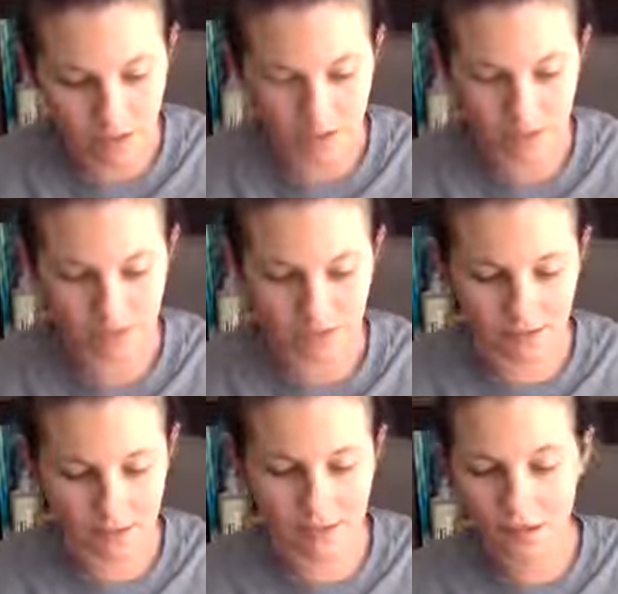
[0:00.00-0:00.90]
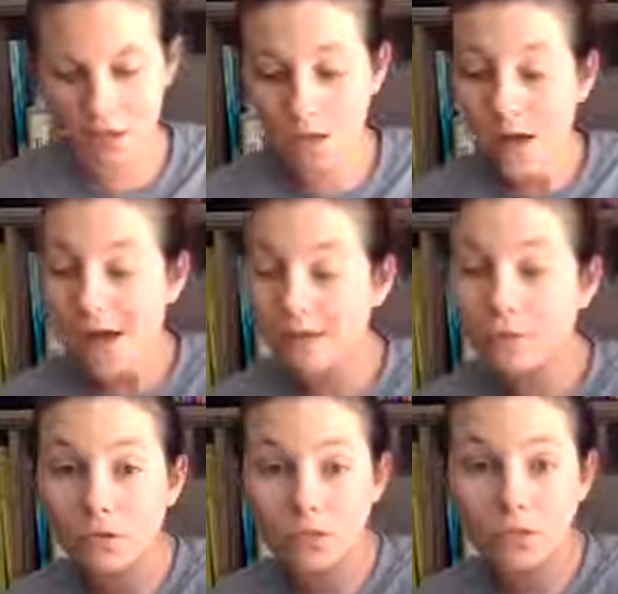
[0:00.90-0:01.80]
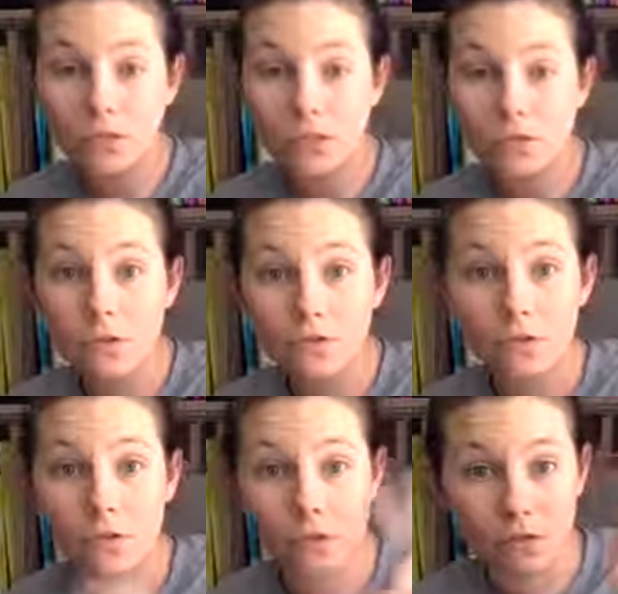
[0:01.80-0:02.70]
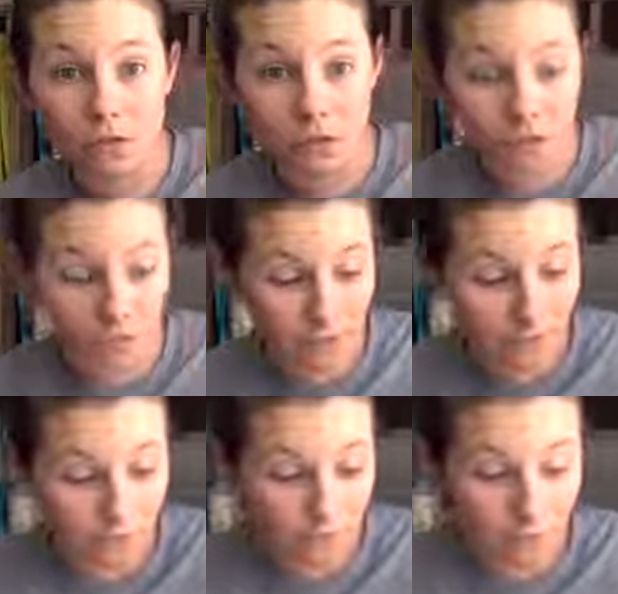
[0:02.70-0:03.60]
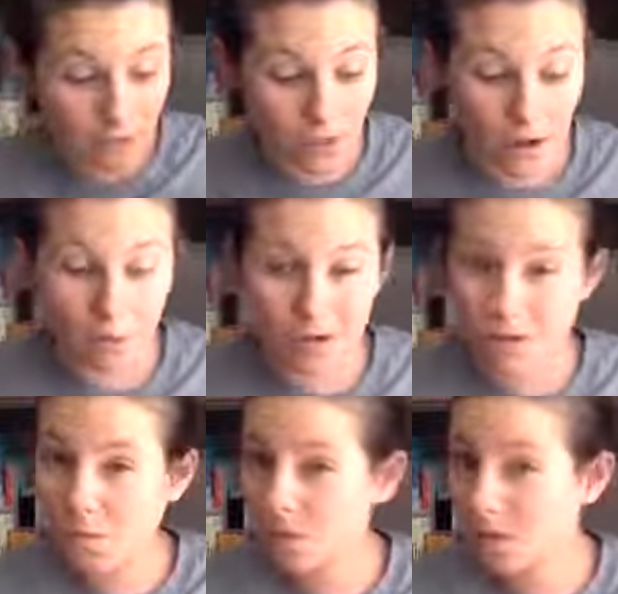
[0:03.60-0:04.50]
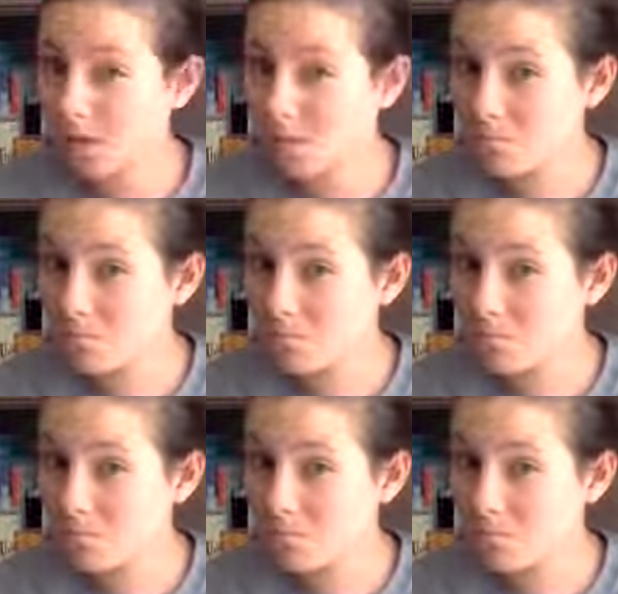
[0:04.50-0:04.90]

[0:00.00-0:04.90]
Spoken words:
your kids in it. Well, so did you know that there's 2 different liquid calm recipes?